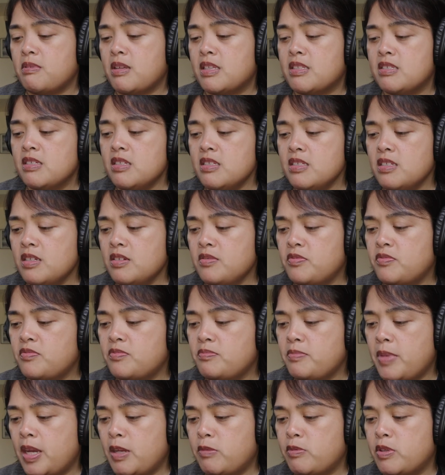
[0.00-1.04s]
says they're
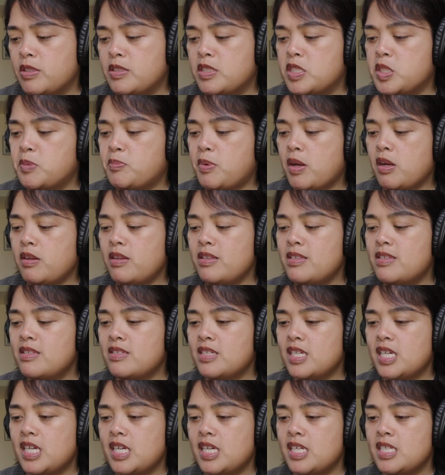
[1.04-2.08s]
made with sprouted
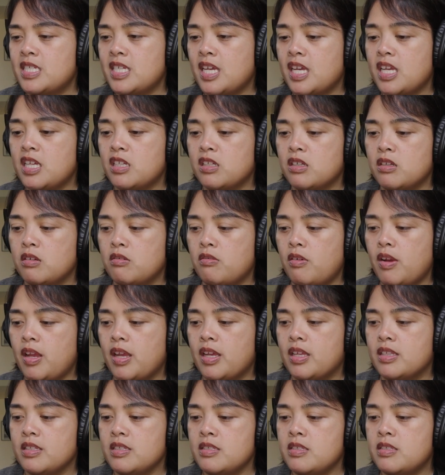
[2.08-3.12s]
seeds and
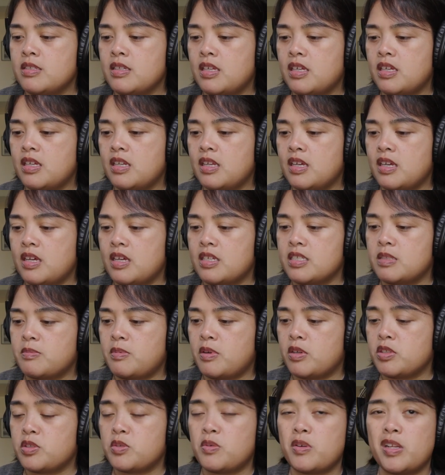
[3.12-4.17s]
grains and has
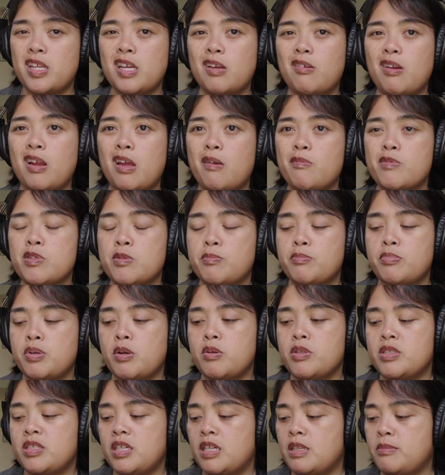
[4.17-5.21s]
about 20 grams of
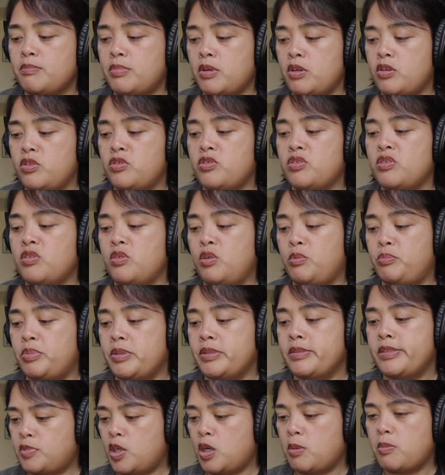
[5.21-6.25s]
protein per scoop.
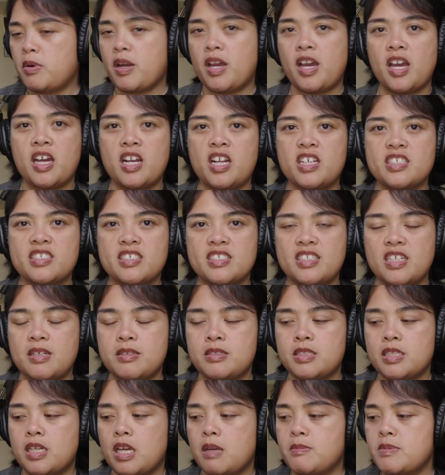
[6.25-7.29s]
Probiotics and
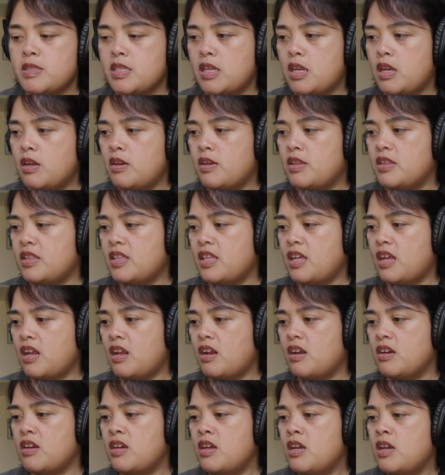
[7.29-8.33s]
enzymes here and
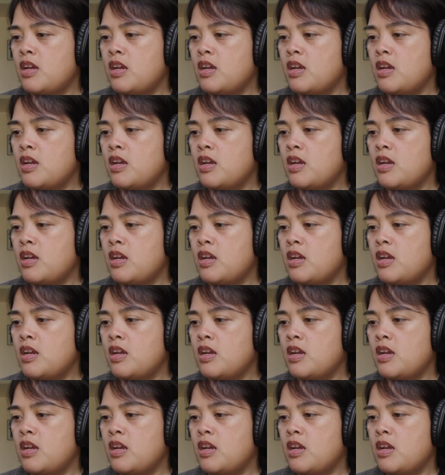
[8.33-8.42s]
there.